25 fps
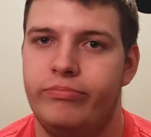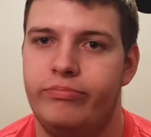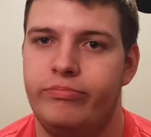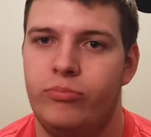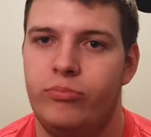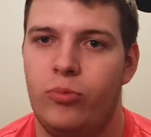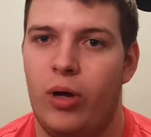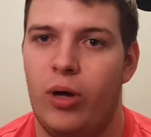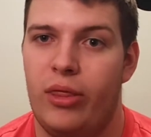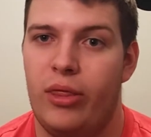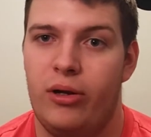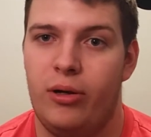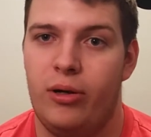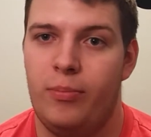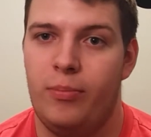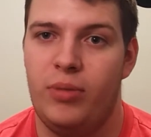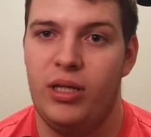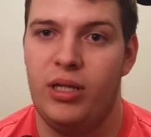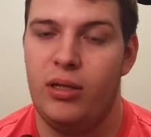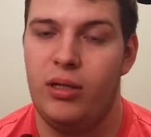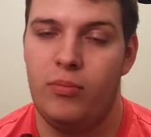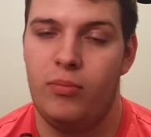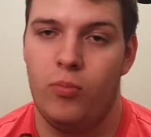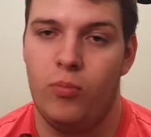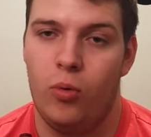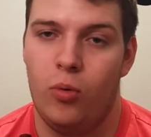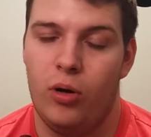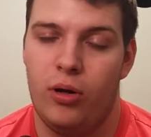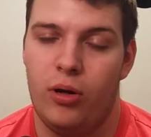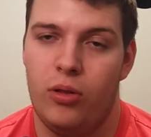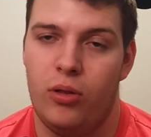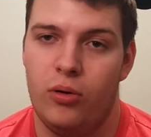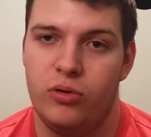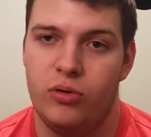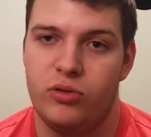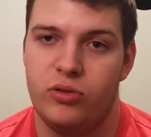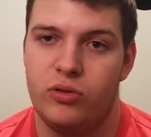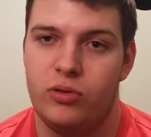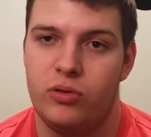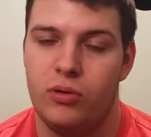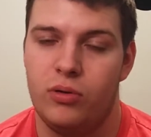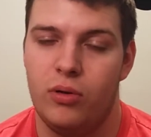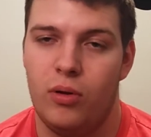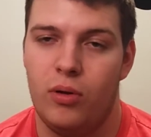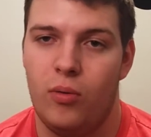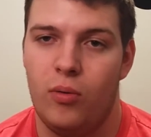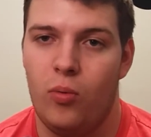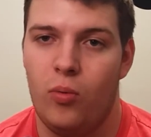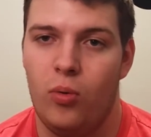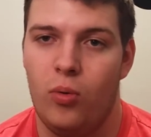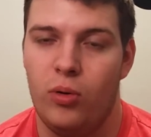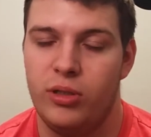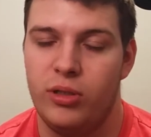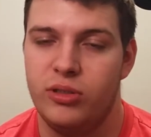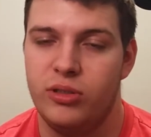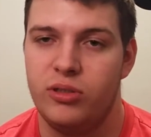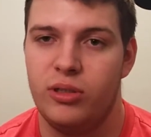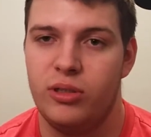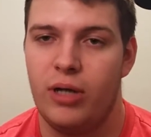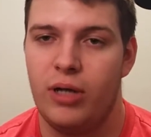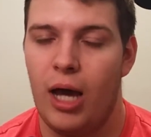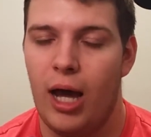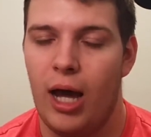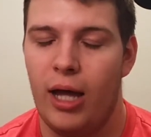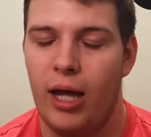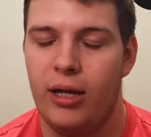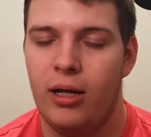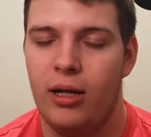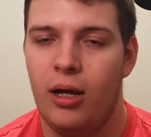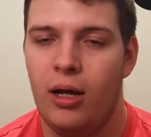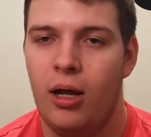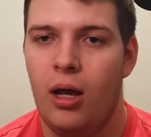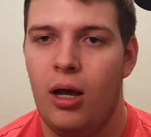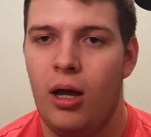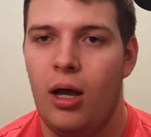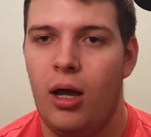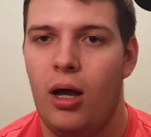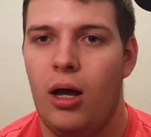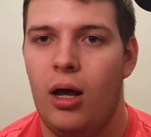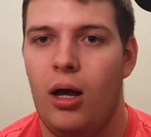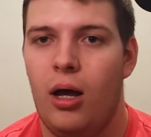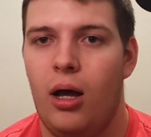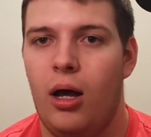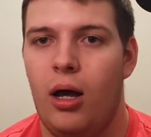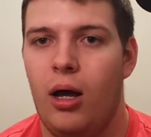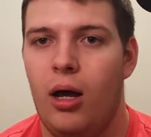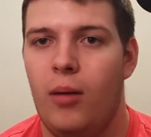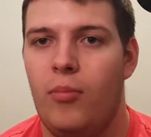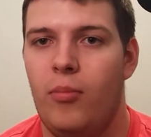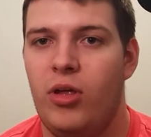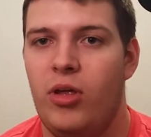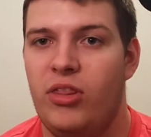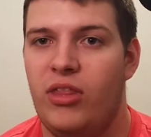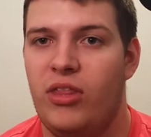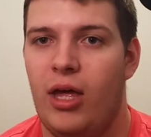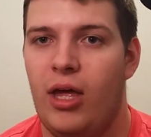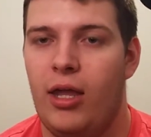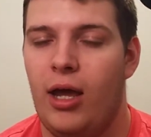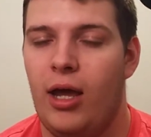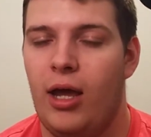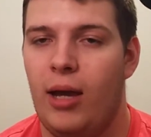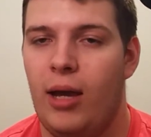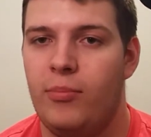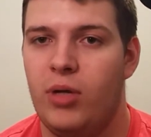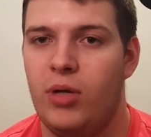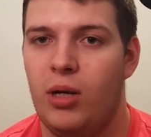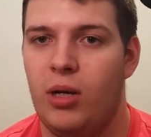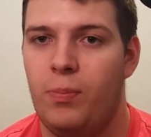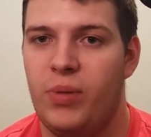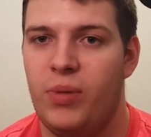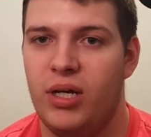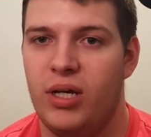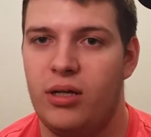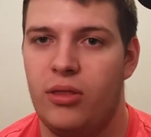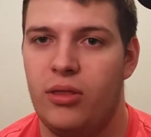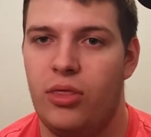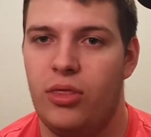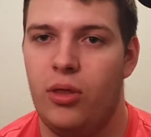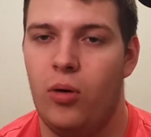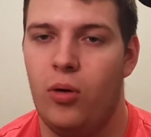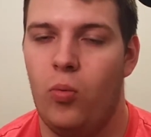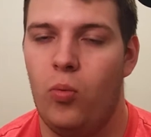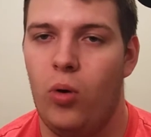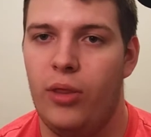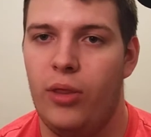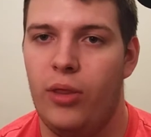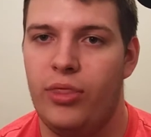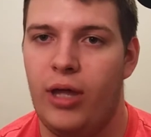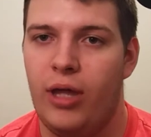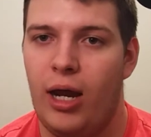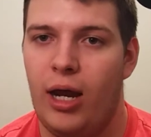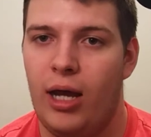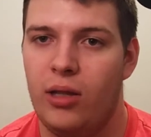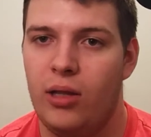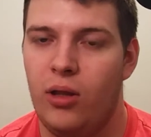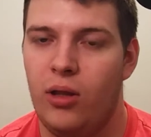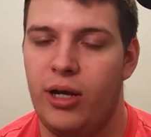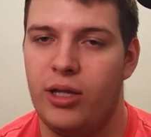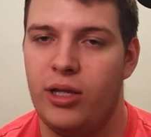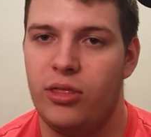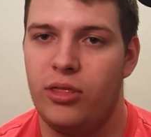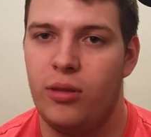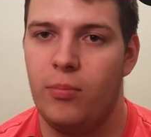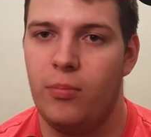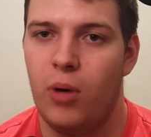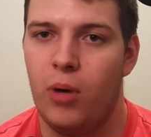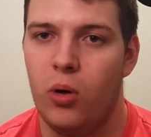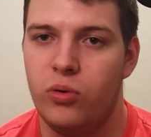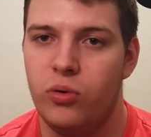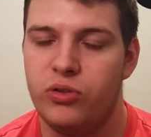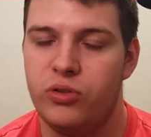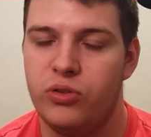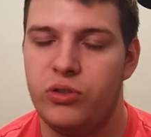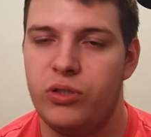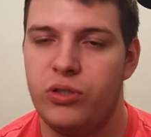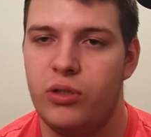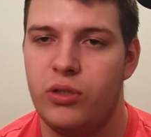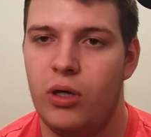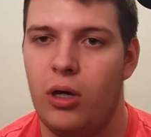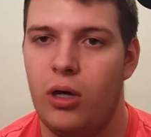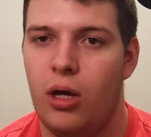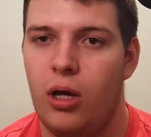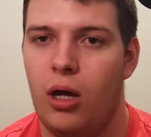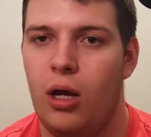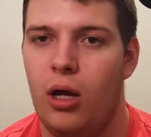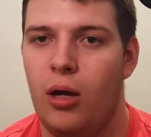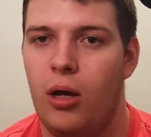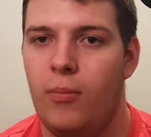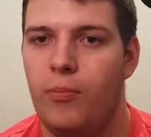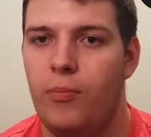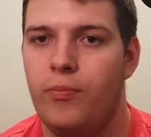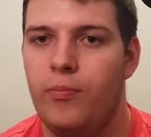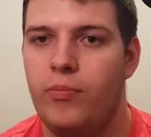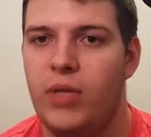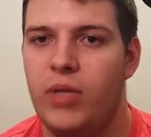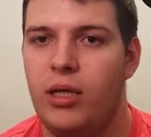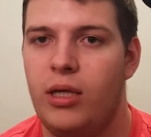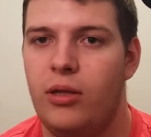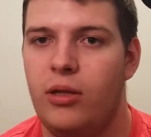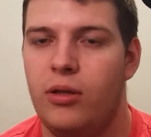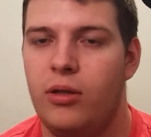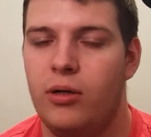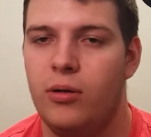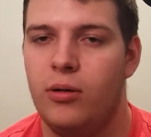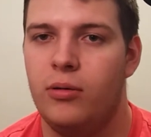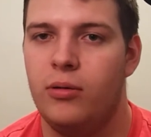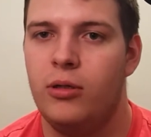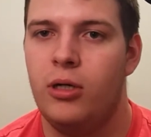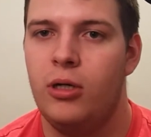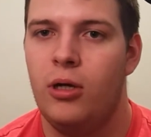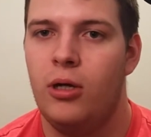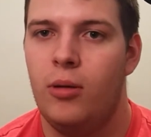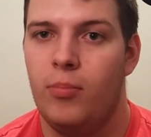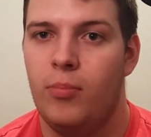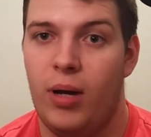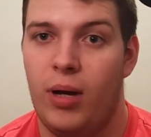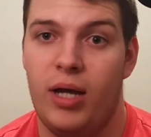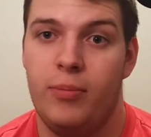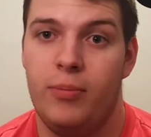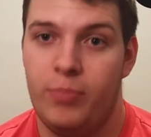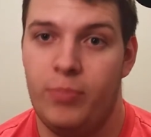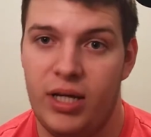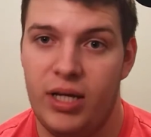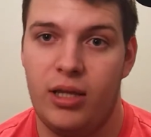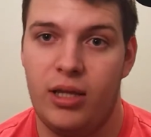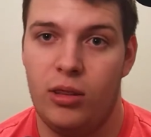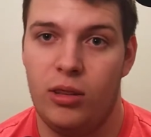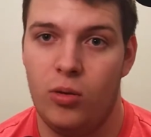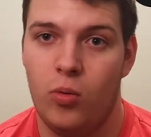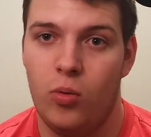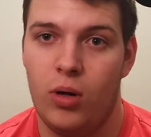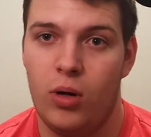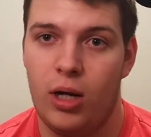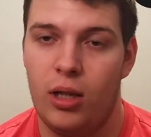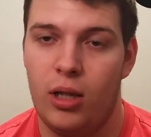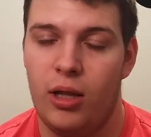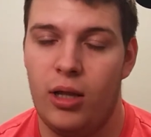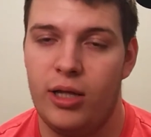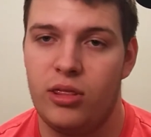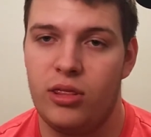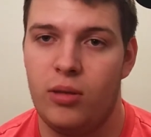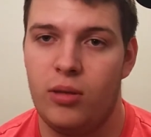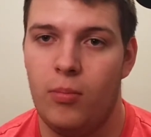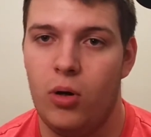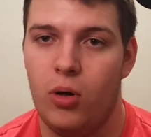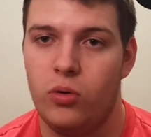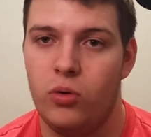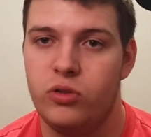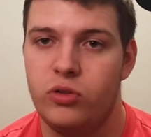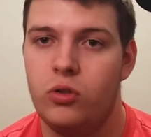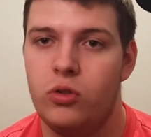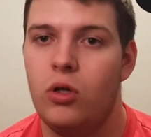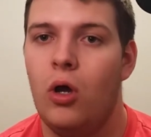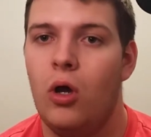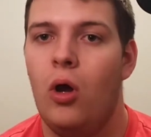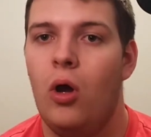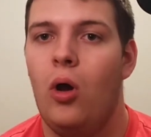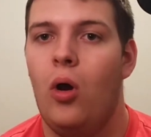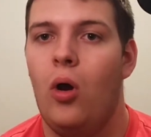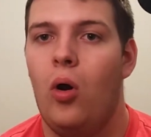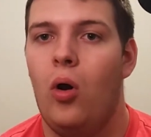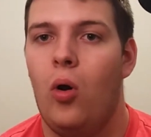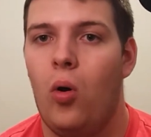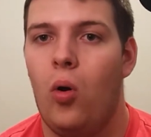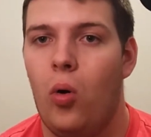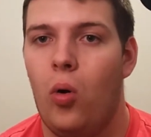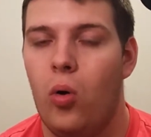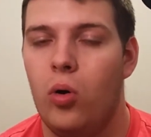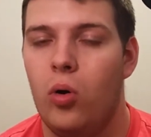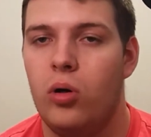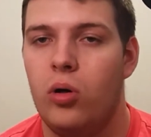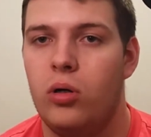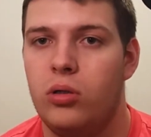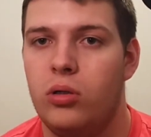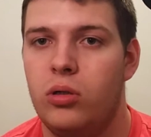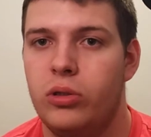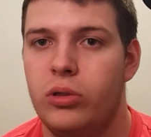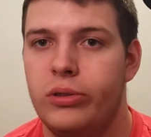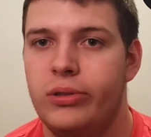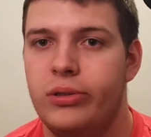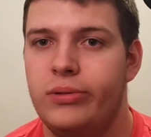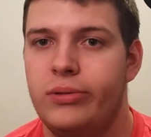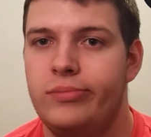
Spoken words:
whether it be one of those ones or not, and then I'm going to pick the one that I like the most, either by picking the one I like the most, or